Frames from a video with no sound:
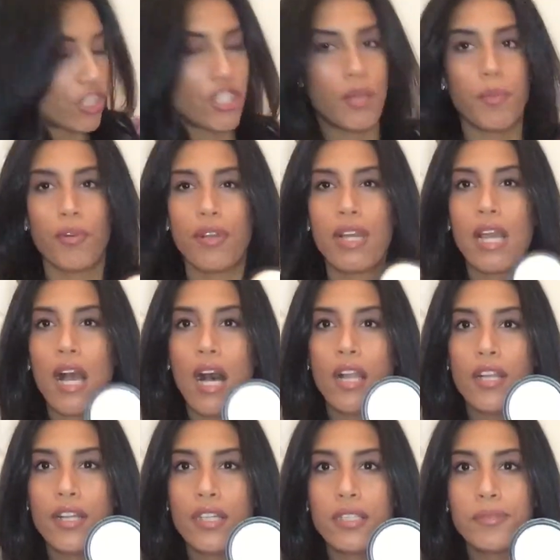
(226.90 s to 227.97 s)
shimmery
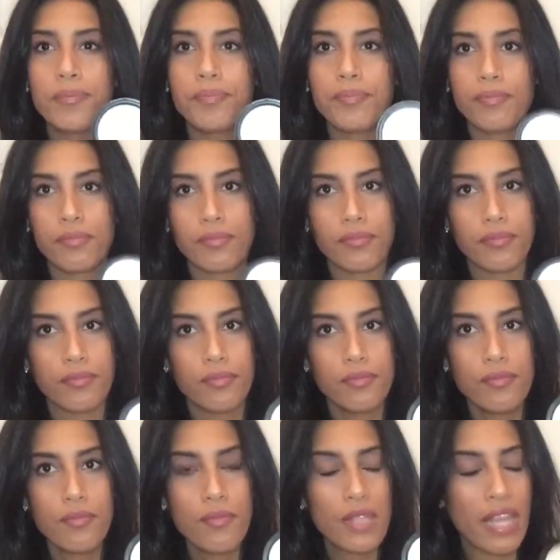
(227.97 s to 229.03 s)
color.
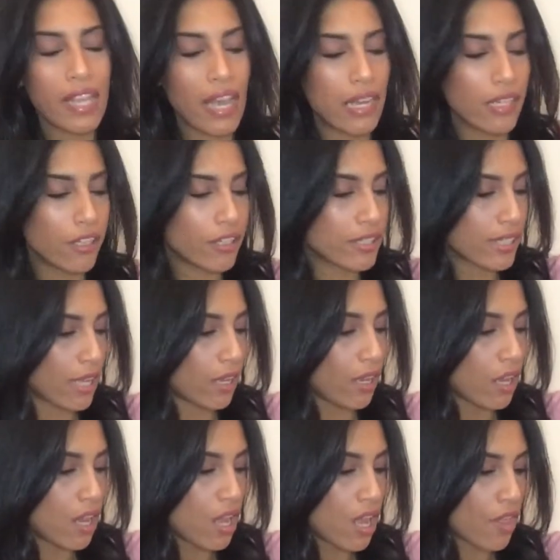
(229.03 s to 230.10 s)
It kind of looks like
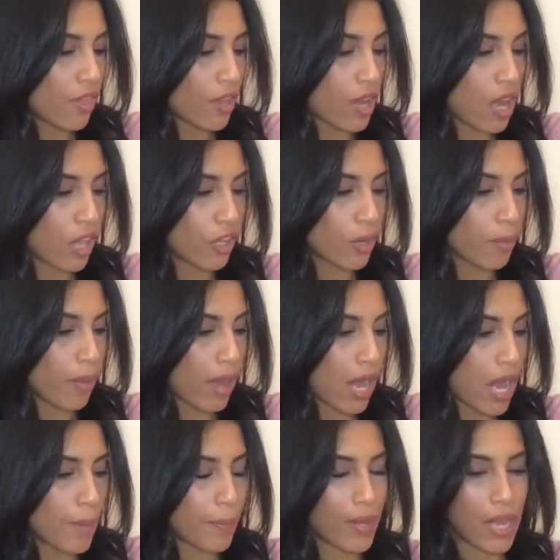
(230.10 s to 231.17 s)
the
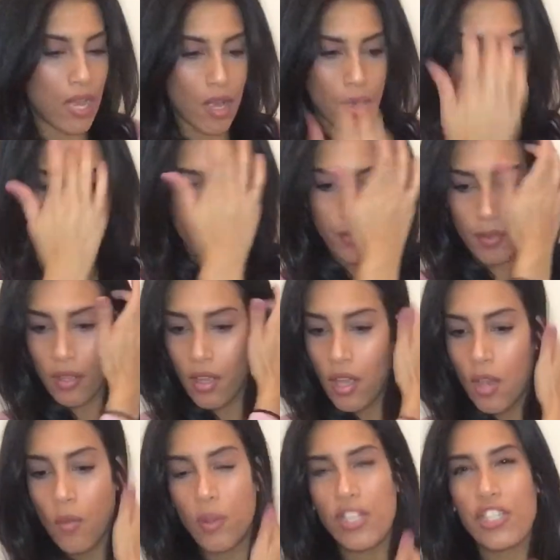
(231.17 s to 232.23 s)
ColourPop,
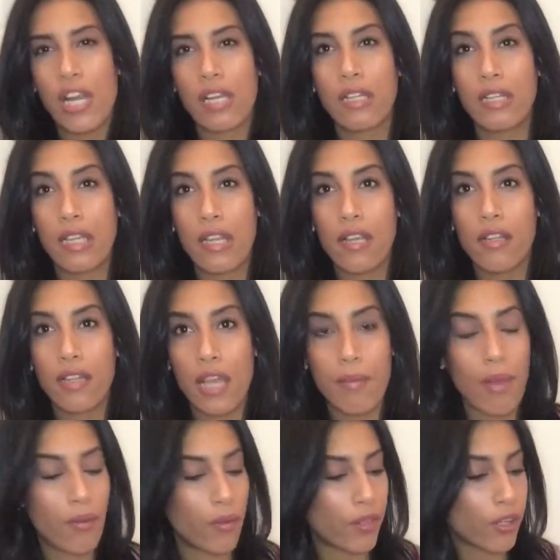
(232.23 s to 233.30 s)
when Jaclyn Hill came
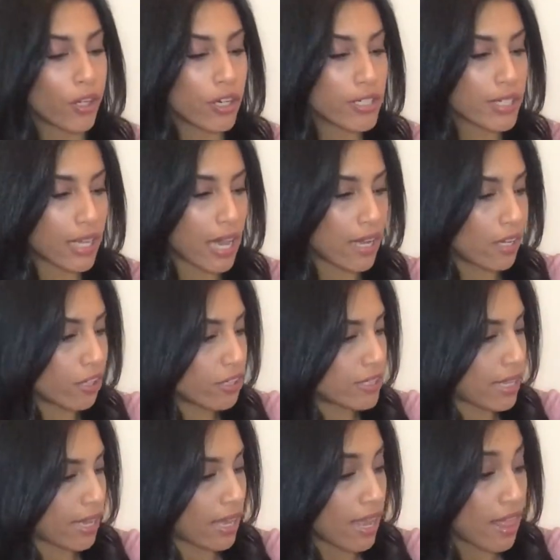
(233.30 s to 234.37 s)
out with hers. It kind of looks
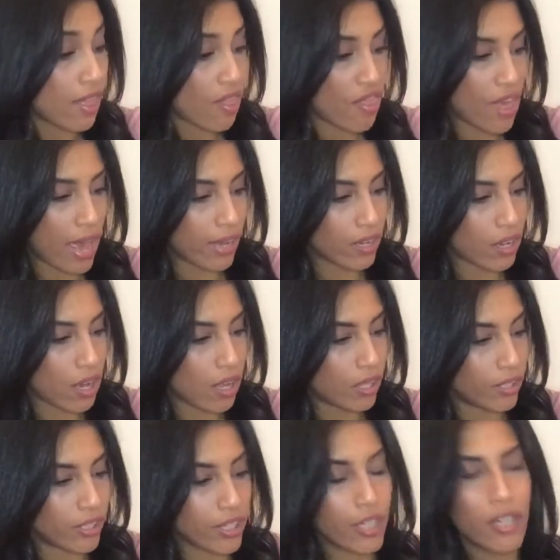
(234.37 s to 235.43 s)
like that
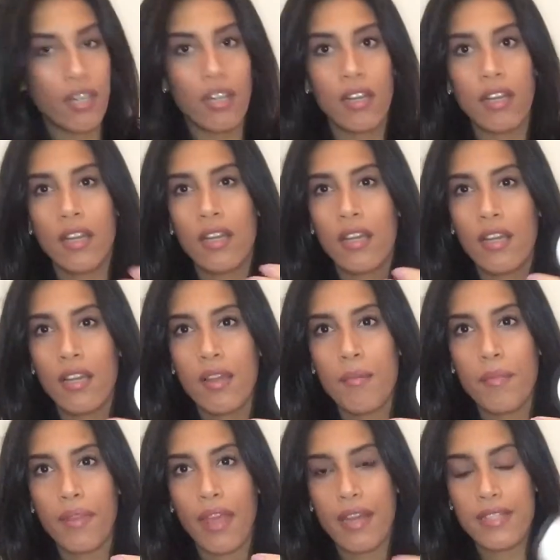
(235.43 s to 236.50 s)
color.
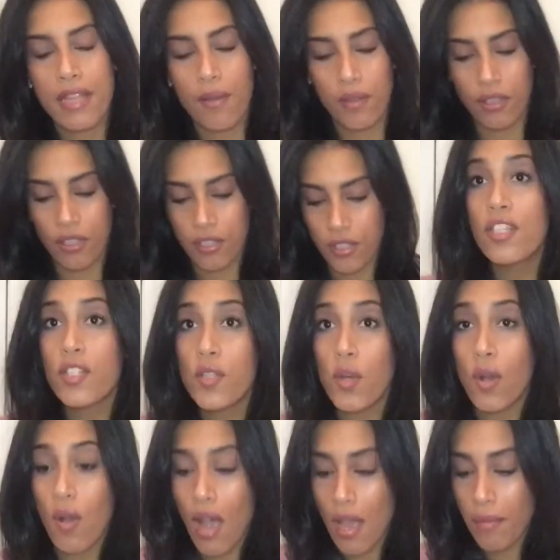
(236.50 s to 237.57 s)
That is how it looks. So
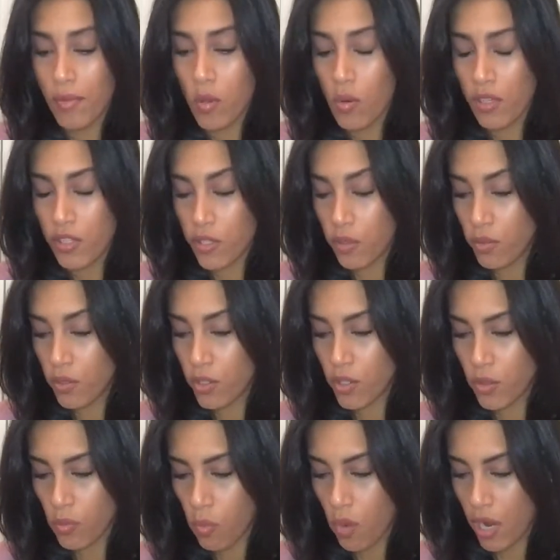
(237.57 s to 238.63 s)
I'm going to
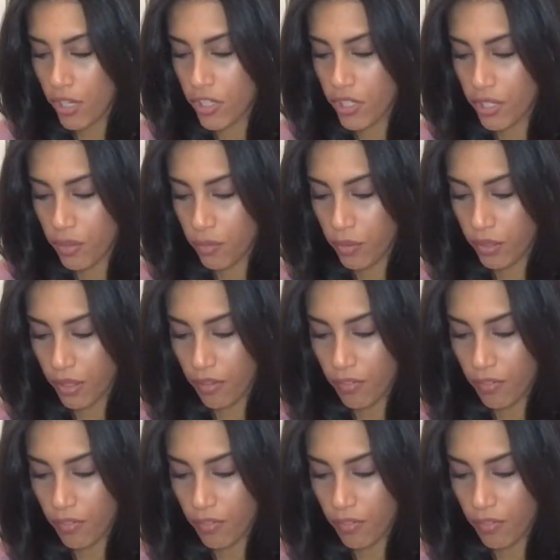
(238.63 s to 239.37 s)
swatch it really